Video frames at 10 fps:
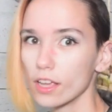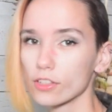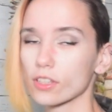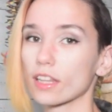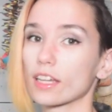
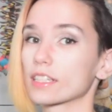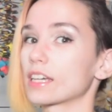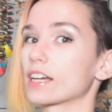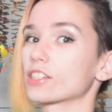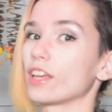so they like to
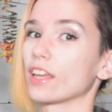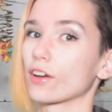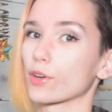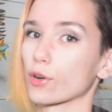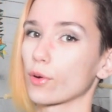actually hang
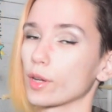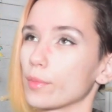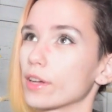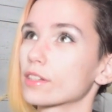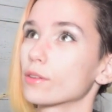out here quite a
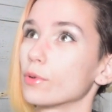bit,